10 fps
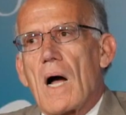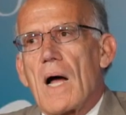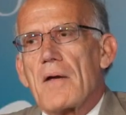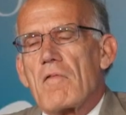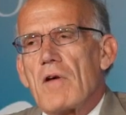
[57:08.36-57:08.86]

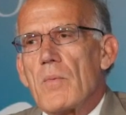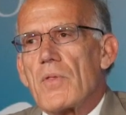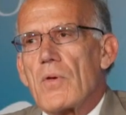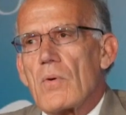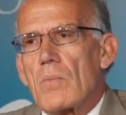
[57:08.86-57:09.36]
I agree
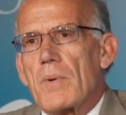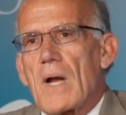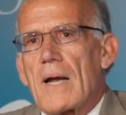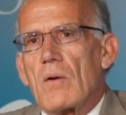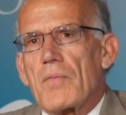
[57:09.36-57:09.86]
with you, but
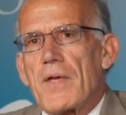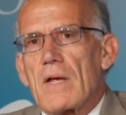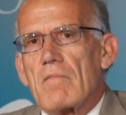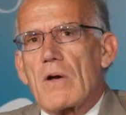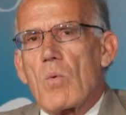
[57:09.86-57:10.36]
I don't think
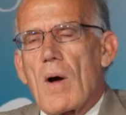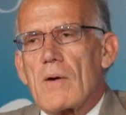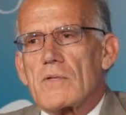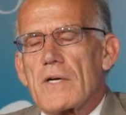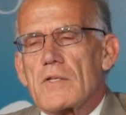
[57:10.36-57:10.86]
it
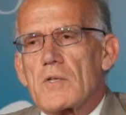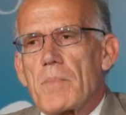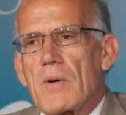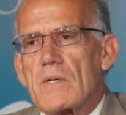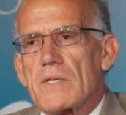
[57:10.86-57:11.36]
requires a
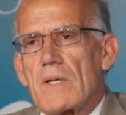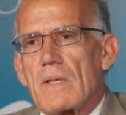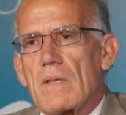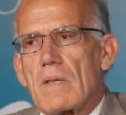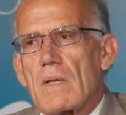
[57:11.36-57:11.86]

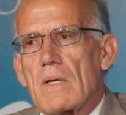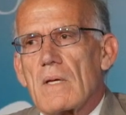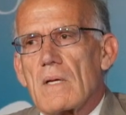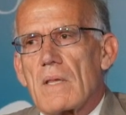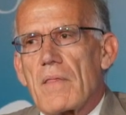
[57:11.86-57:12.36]
conspiracy
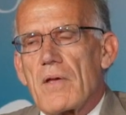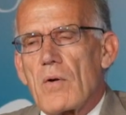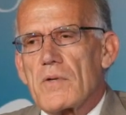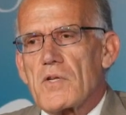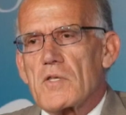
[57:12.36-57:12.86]

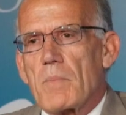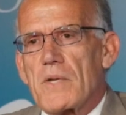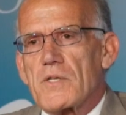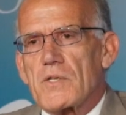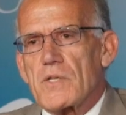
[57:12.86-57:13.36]
theorist as
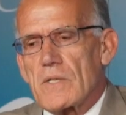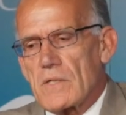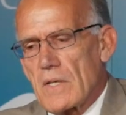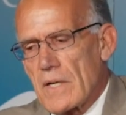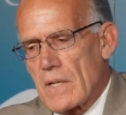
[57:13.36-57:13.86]
much as
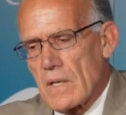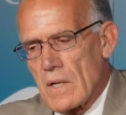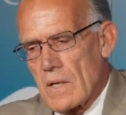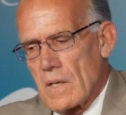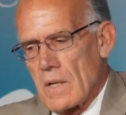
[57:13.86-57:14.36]
just a
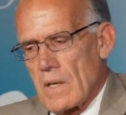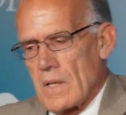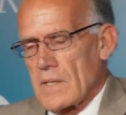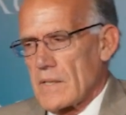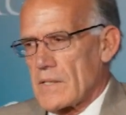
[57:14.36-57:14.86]

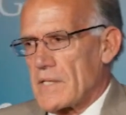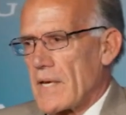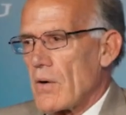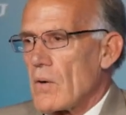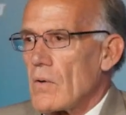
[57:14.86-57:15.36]

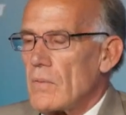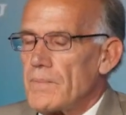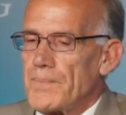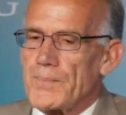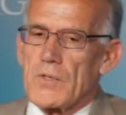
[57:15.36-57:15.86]
cynical
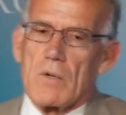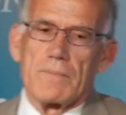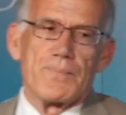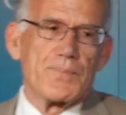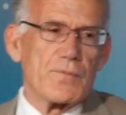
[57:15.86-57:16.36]

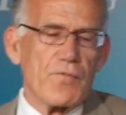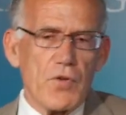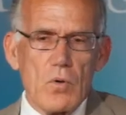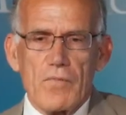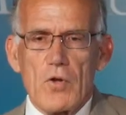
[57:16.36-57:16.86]

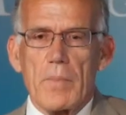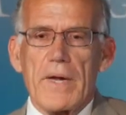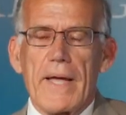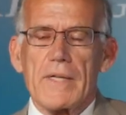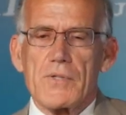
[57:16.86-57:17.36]
view of
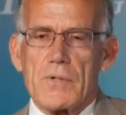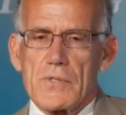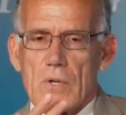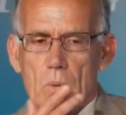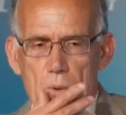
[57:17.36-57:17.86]
human nature.
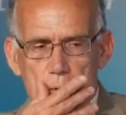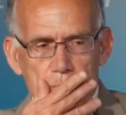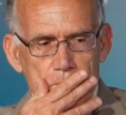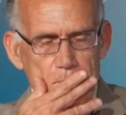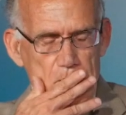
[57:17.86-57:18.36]
So we're
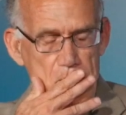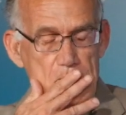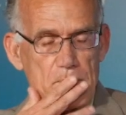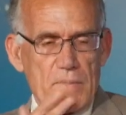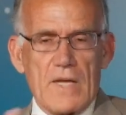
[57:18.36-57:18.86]

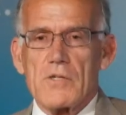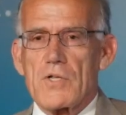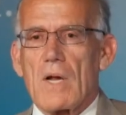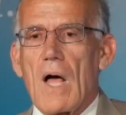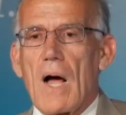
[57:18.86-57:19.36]
in
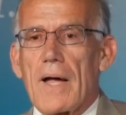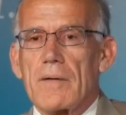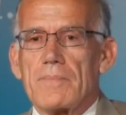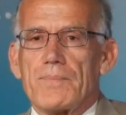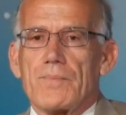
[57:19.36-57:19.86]
July,